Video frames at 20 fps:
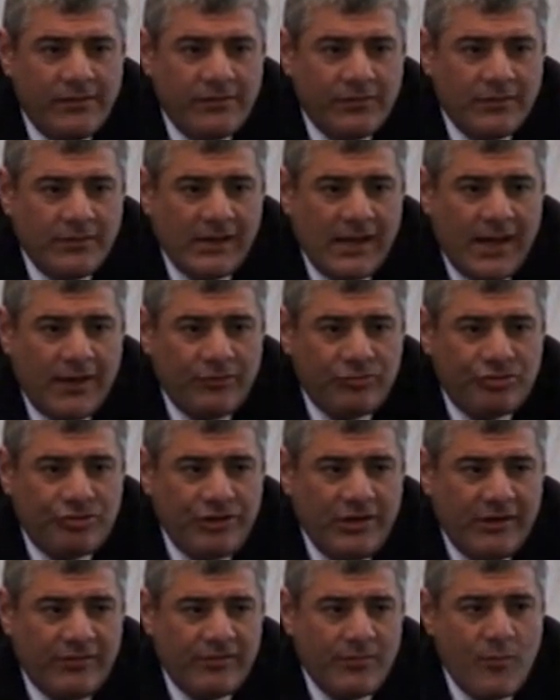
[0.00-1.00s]
So now
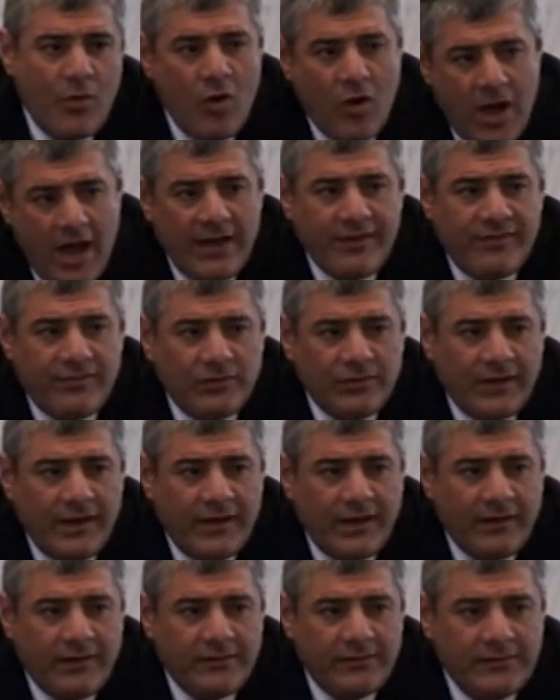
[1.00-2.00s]
she has more eyes on
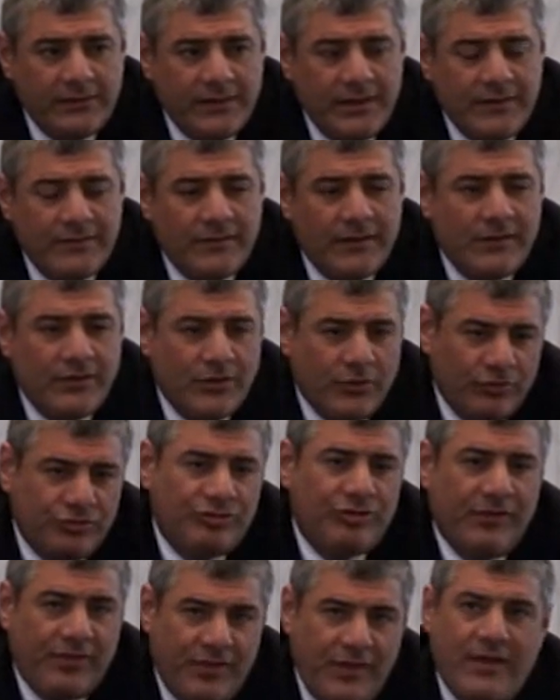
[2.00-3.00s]
her, even though
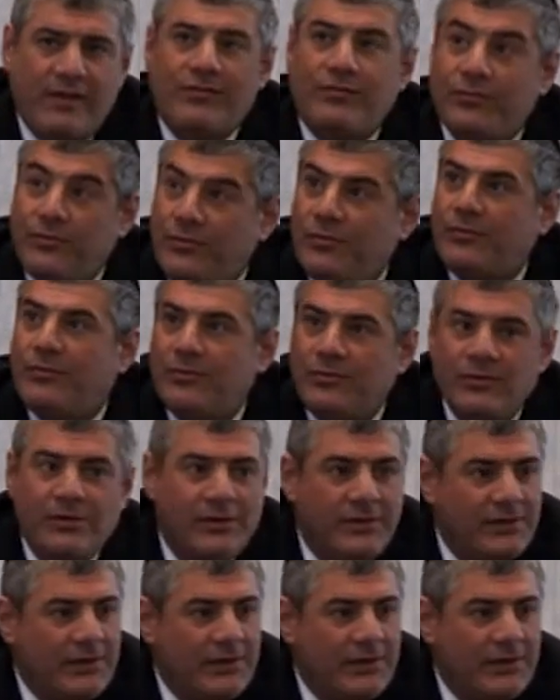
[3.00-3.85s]
she thinks, ooh,